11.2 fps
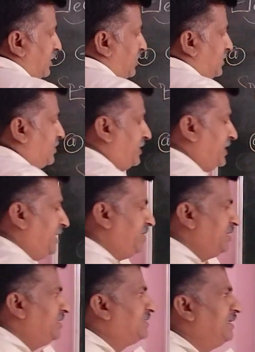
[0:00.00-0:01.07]
So
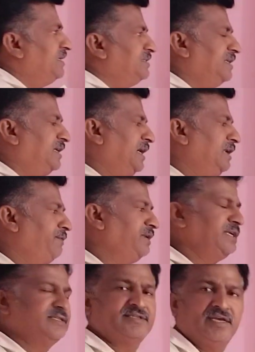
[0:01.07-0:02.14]
Daniell cell is a
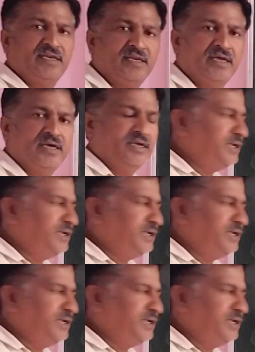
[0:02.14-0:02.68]
galvanic cell